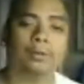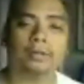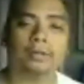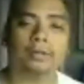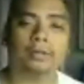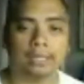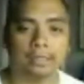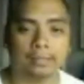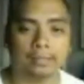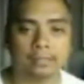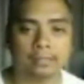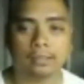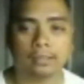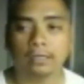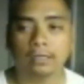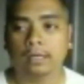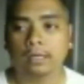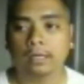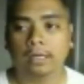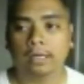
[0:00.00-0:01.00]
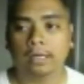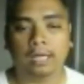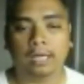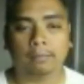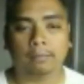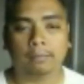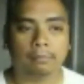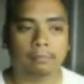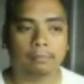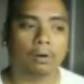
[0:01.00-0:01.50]
what that is.
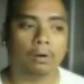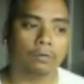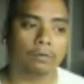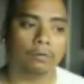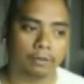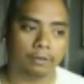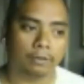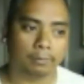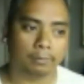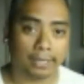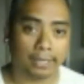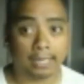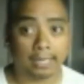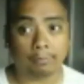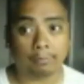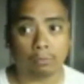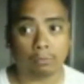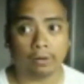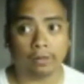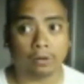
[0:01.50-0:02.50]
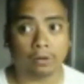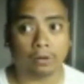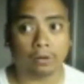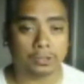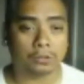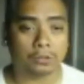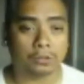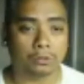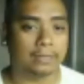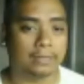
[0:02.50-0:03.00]
And hopefully by that point
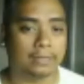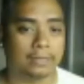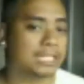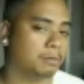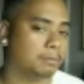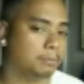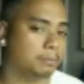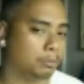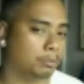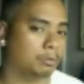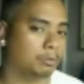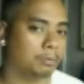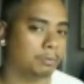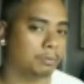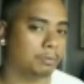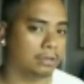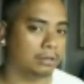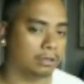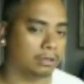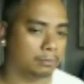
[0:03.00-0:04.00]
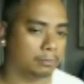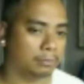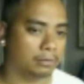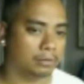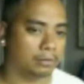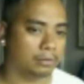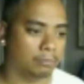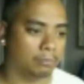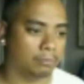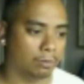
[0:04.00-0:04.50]
also less people would be a little
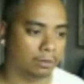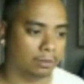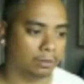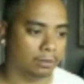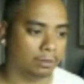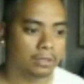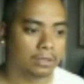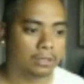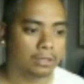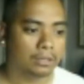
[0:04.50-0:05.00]
bit more